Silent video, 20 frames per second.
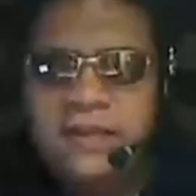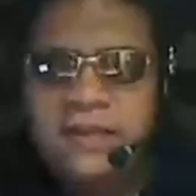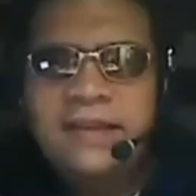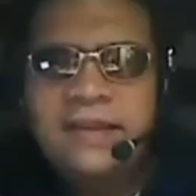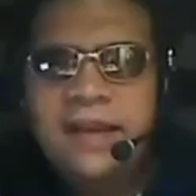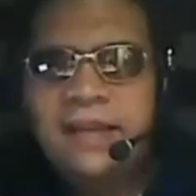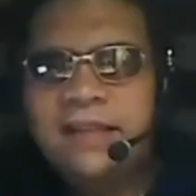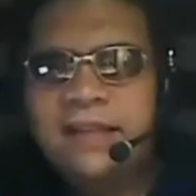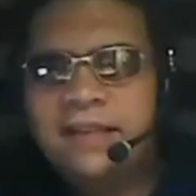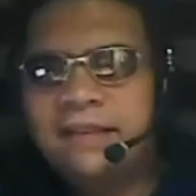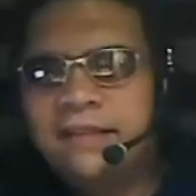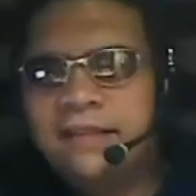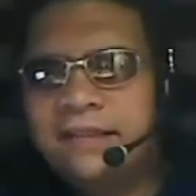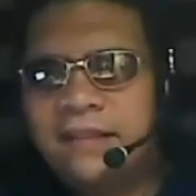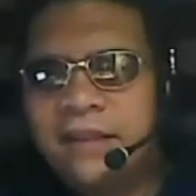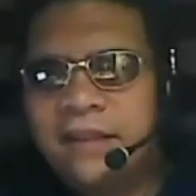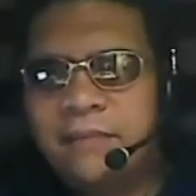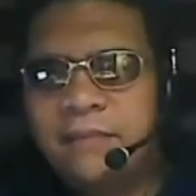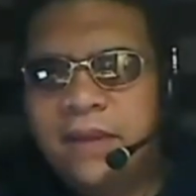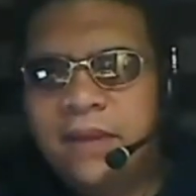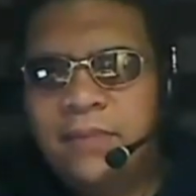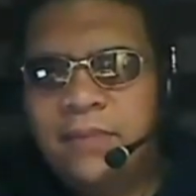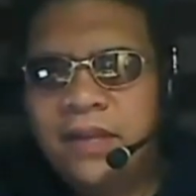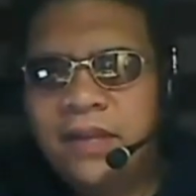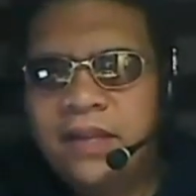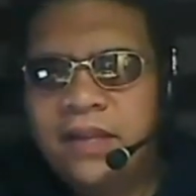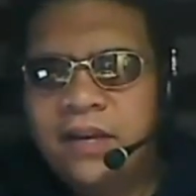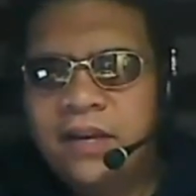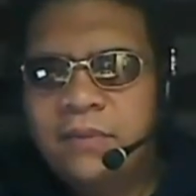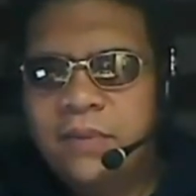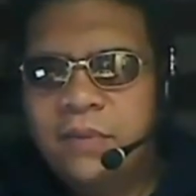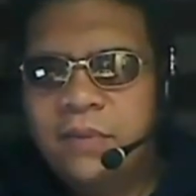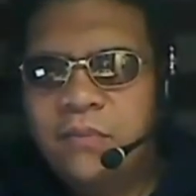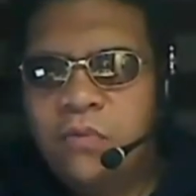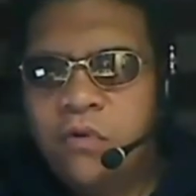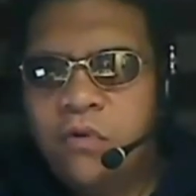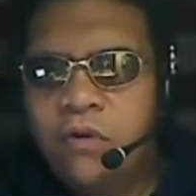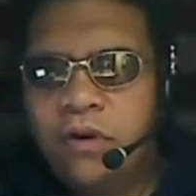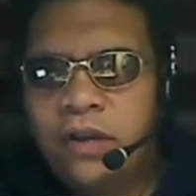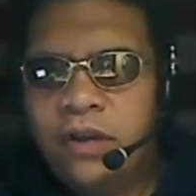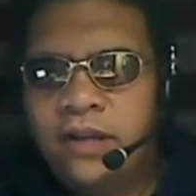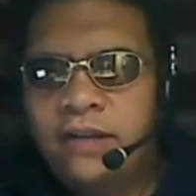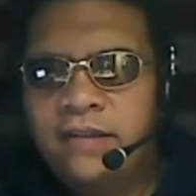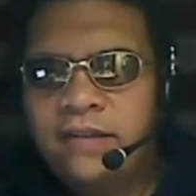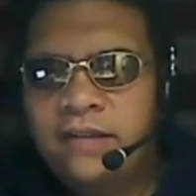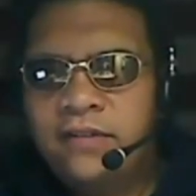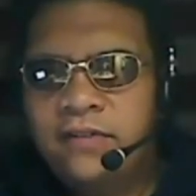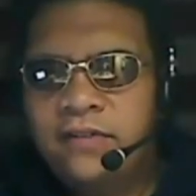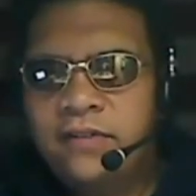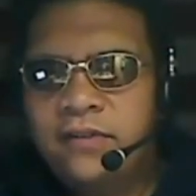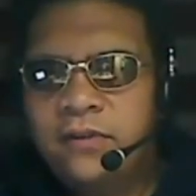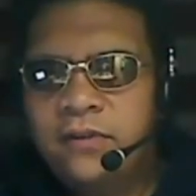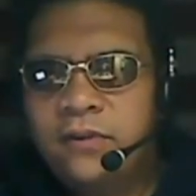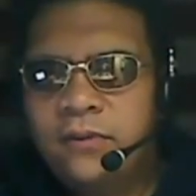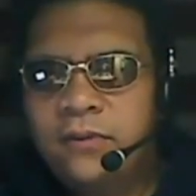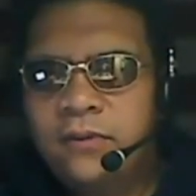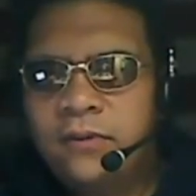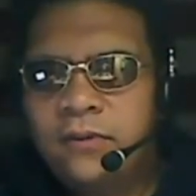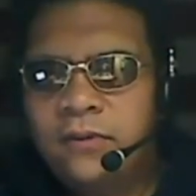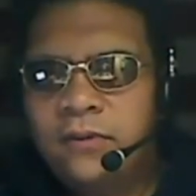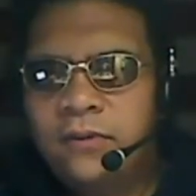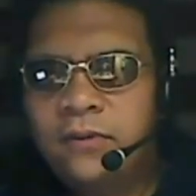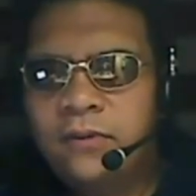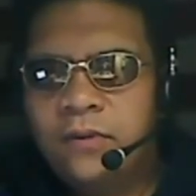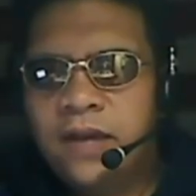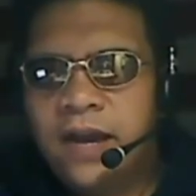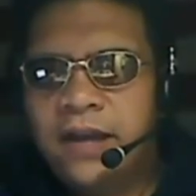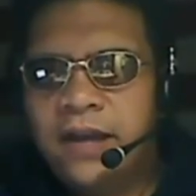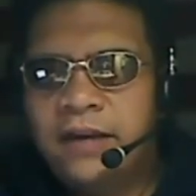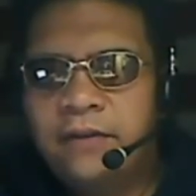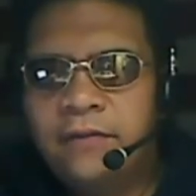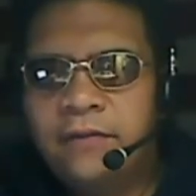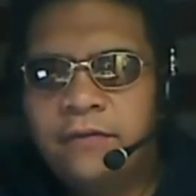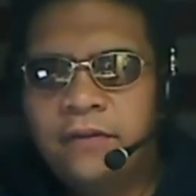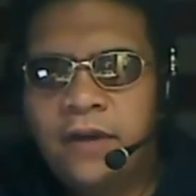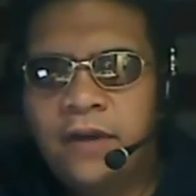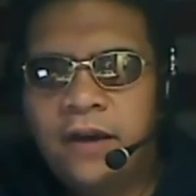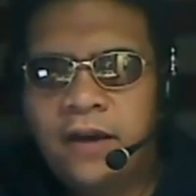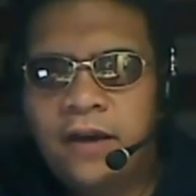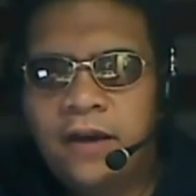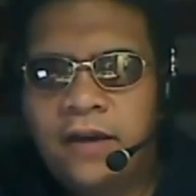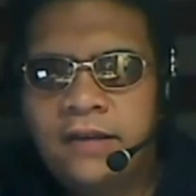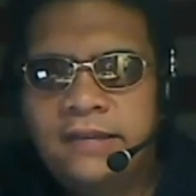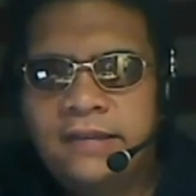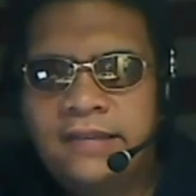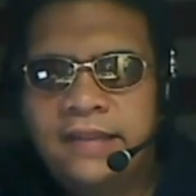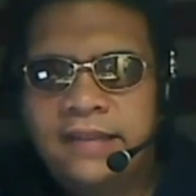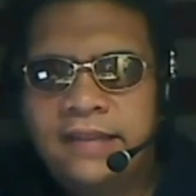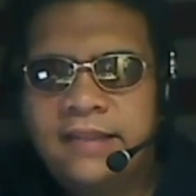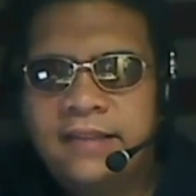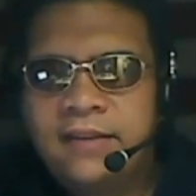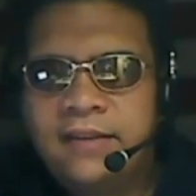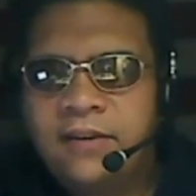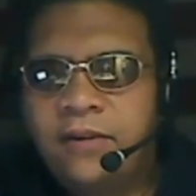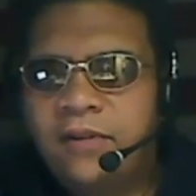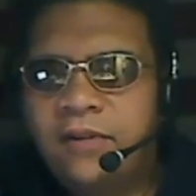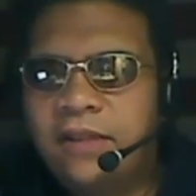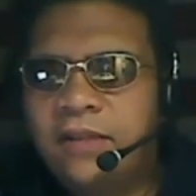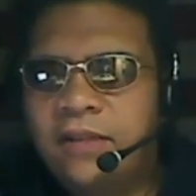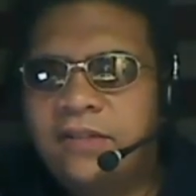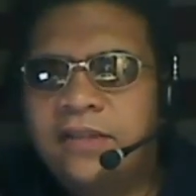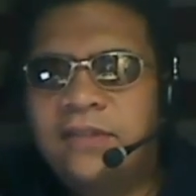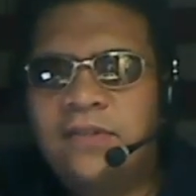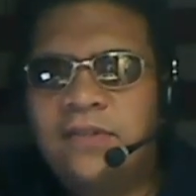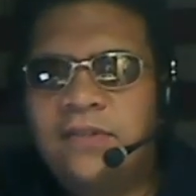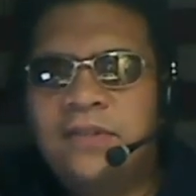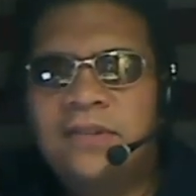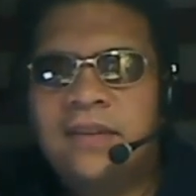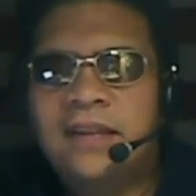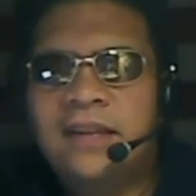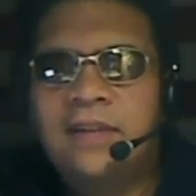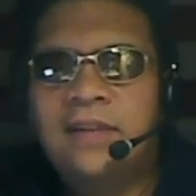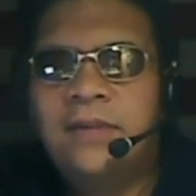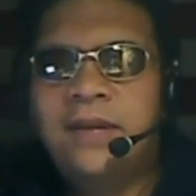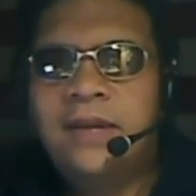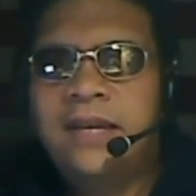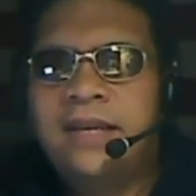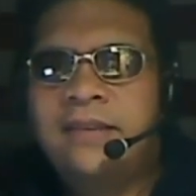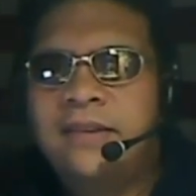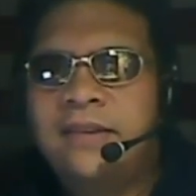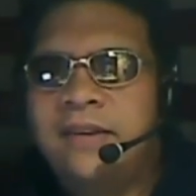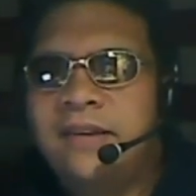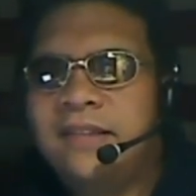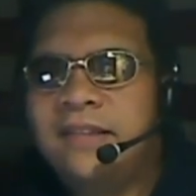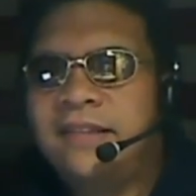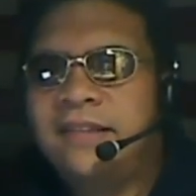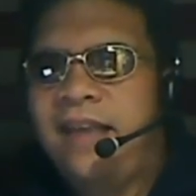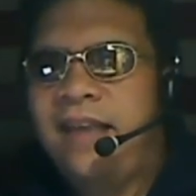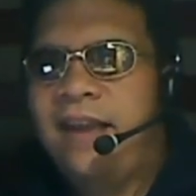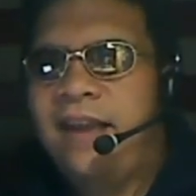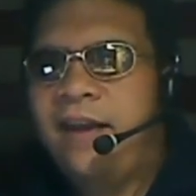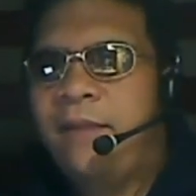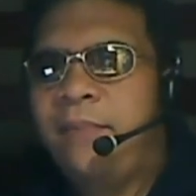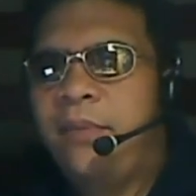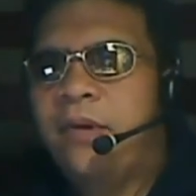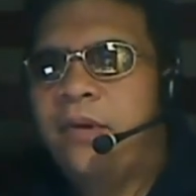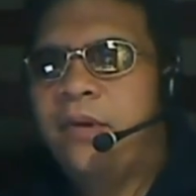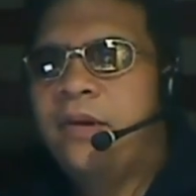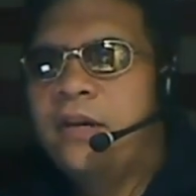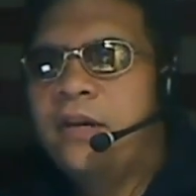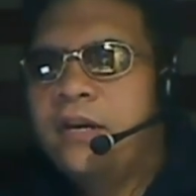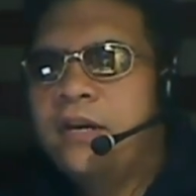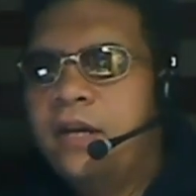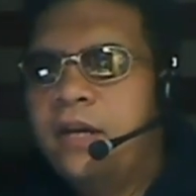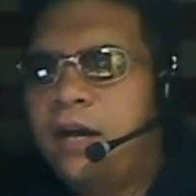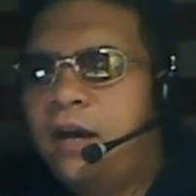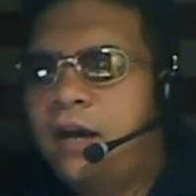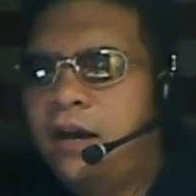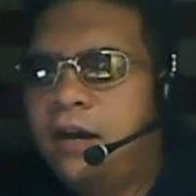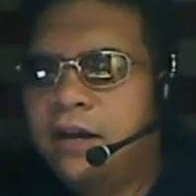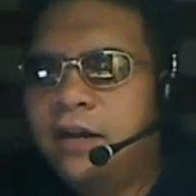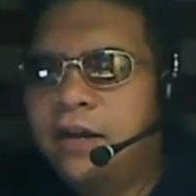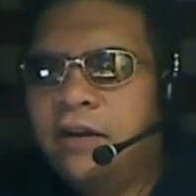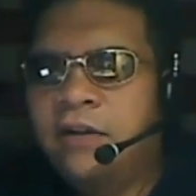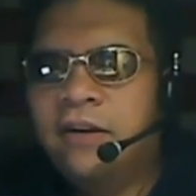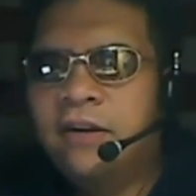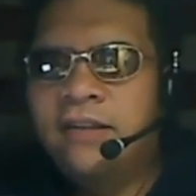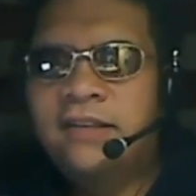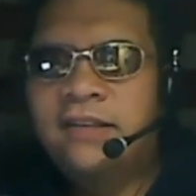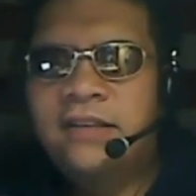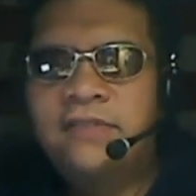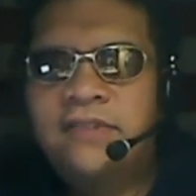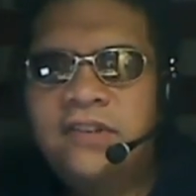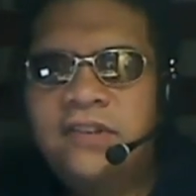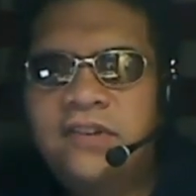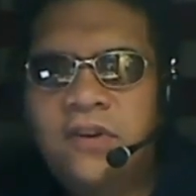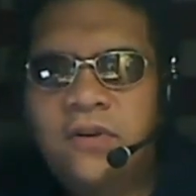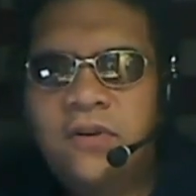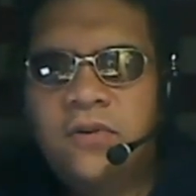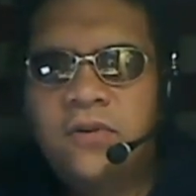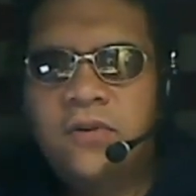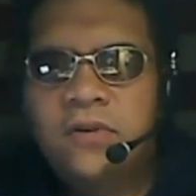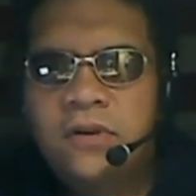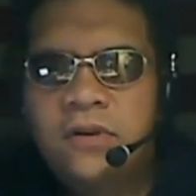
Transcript: this is maybe a little bit more easy to kind of set. This is a little bit easier to set up on a TV show.